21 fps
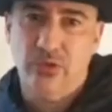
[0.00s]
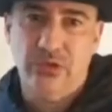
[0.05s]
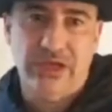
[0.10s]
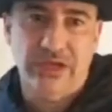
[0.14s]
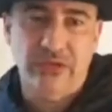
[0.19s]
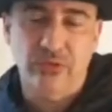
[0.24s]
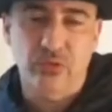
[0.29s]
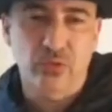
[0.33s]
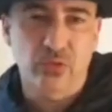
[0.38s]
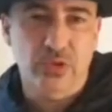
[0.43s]
I
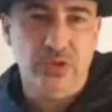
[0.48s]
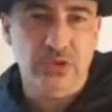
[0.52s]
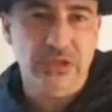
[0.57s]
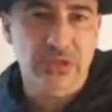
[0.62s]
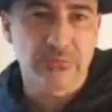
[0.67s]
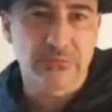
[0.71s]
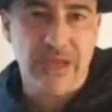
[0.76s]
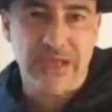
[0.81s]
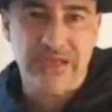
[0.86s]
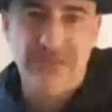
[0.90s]
do work
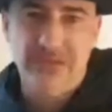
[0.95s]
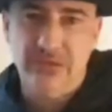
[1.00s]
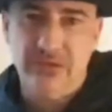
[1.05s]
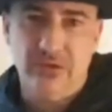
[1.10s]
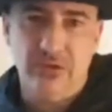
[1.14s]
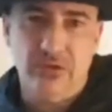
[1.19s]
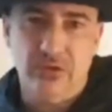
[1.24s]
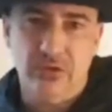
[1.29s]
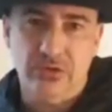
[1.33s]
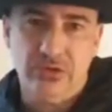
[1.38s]
in
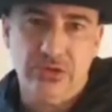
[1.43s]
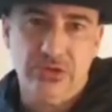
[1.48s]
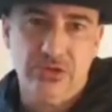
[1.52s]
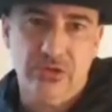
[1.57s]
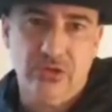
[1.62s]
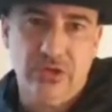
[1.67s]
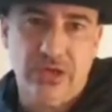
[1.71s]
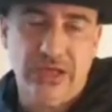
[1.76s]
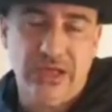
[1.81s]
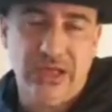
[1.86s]
Mexico,
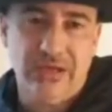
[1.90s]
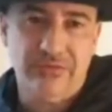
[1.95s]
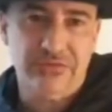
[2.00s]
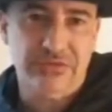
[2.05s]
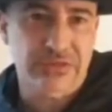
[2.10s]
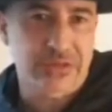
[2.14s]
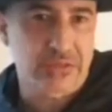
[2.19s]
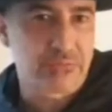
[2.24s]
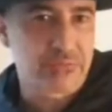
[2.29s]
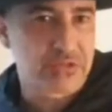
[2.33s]
so I have
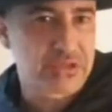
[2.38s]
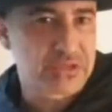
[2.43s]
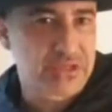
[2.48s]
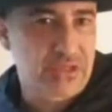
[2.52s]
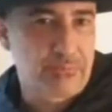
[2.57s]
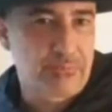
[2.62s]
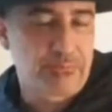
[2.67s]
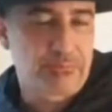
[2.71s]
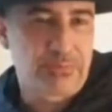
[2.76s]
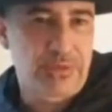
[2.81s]

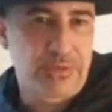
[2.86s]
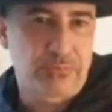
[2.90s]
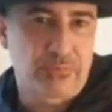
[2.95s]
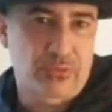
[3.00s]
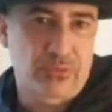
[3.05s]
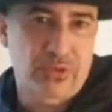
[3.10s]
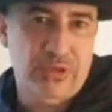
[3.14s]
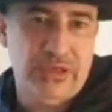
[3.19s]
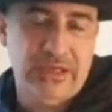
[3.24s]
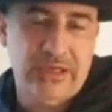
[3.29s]
some people
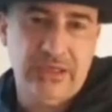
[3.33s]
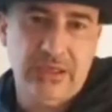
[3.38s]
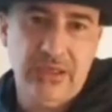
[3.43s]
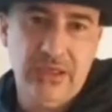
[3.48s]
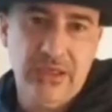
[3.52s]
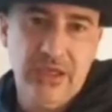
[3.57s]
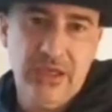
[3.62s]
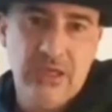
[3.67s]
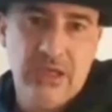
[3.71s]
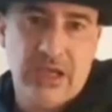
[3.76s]
like,
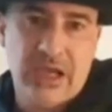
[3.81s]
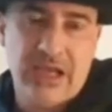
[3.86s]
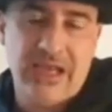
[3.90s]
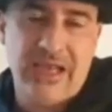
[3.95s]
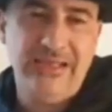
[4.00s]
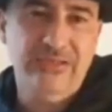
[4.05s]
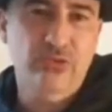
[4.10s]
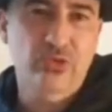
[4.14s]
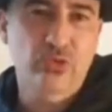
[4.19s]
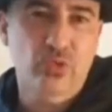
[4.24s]
I
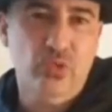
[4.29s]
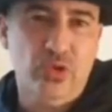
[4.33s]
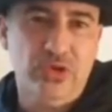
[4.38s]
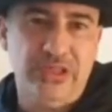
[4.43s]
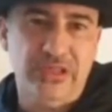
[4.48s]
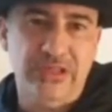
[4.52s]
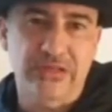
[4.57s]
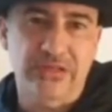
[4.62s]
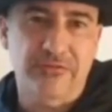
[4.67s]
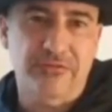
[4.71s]
like to work
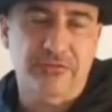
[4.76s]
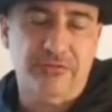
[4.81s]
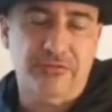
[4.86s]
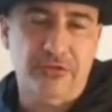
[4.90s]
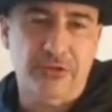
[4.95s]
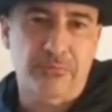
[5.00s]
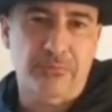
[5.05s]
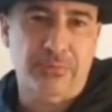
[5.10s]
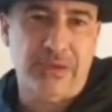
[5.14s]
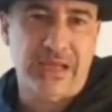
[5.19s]
in
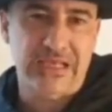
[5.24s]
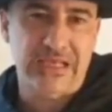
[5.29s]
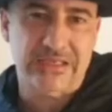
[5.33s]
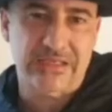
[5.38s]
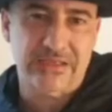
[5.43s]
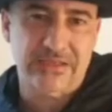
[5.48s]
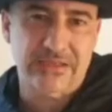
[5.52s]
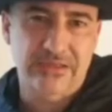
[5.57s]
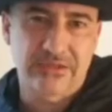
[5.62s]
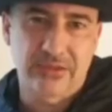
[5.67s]
different
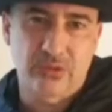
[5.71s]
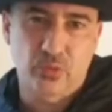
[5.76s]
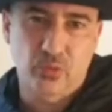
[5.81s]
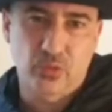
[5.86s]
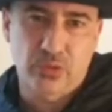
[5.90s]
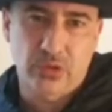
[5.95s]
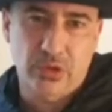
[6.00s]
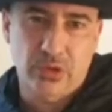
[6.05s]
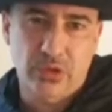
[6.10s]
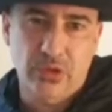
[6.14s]
places in the
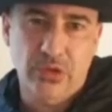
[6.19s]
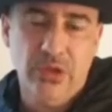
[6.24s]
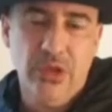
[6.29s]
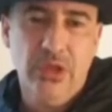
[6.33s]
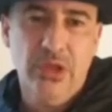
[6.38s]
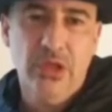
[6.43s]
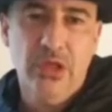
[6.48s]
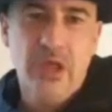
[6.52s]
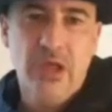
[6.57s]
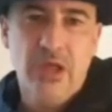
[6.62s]
world.
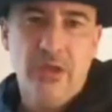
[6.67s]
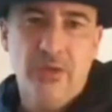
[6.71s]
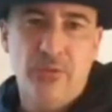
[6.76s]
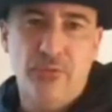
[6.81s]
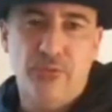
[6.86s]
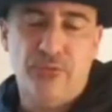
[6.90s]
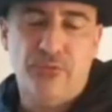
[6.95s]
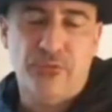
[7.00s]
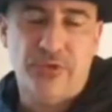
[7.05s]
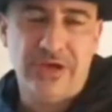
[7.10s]

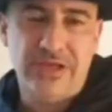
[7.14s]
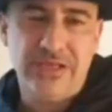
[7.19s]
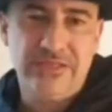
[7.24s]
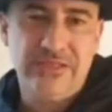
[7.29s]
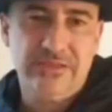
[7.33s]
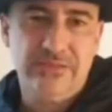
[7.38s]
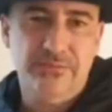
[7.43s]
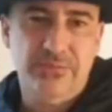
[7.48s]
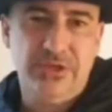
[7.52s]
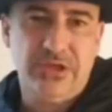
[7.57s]

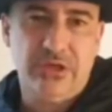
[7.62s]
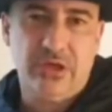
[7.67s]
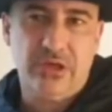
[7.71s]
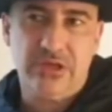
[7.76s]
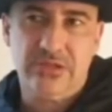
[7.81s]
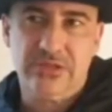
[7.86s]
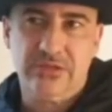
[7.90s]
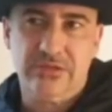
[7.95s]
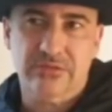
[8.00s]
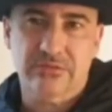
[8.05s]
First,
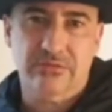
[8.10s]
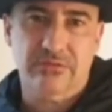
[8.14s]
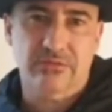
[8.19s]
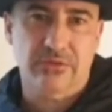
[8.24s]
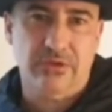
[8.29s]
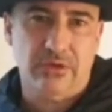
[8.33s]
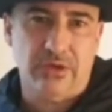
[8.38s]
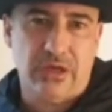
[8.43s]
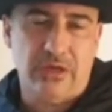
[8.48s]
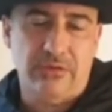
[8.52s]
because
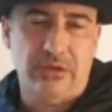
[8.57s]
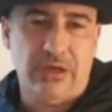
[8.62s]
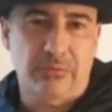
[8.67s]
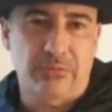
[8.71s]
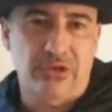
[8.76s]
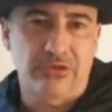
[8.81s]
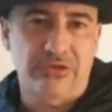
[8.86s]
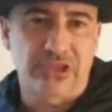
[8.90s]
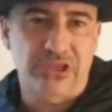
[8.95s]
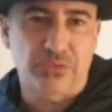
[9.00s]

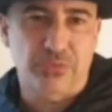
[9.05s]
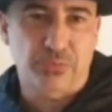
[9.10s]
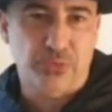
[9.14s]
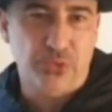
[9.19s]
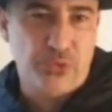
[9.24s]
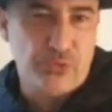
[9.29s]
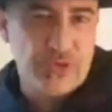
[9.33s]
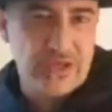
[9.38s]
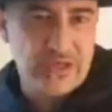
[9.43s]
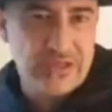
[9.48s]
about the
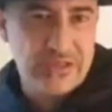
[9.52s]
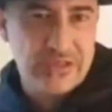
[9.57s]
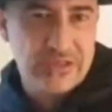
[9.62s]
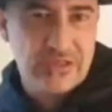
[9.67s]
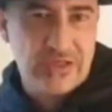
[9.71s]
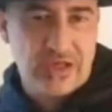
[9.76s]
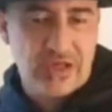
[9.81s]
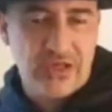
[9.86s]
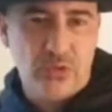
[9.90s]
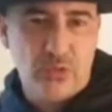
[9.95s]
experience,
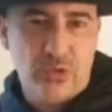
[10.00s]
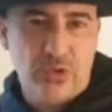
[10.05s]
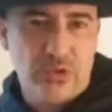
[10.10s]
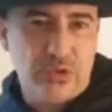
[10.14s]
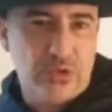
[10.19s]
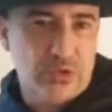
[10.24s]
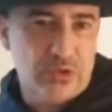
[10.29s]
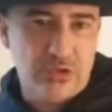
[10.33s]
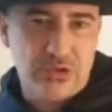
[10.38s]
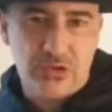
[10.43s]
I work
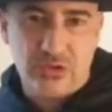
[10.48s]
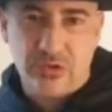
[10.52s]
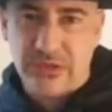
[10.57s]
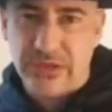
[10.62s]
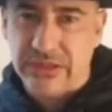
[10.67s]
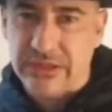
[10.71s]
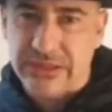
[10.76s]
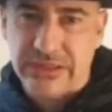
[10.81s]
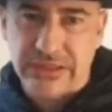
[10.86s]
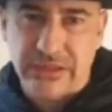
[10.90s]
also
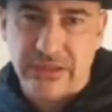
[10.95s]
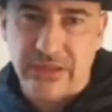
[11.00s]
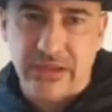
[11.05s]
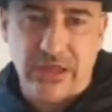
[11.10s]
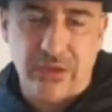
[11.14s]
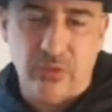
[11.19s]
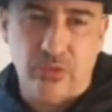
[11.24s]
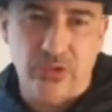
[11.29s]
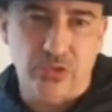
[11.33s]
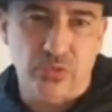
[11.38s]
in India. I
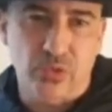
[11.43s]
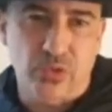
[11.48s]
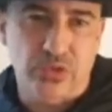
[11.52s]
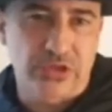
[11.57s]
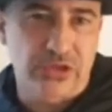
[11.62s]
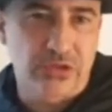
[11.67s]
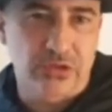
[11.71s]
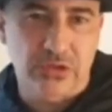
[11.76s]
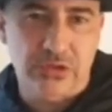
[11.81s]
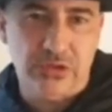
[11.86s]
was
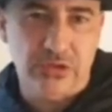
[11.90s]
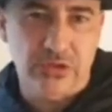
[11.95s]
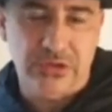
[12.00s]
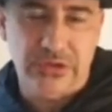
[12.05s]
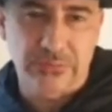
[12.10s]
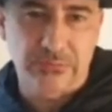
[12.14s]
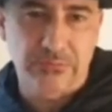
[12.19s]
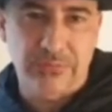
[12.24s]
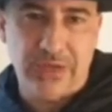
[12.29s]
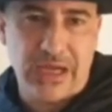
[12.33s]
working also
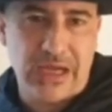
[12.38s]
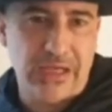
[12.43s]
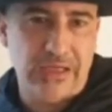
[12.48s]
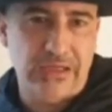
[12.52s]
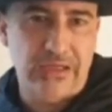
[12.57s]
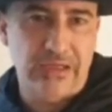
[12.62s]
in Bali.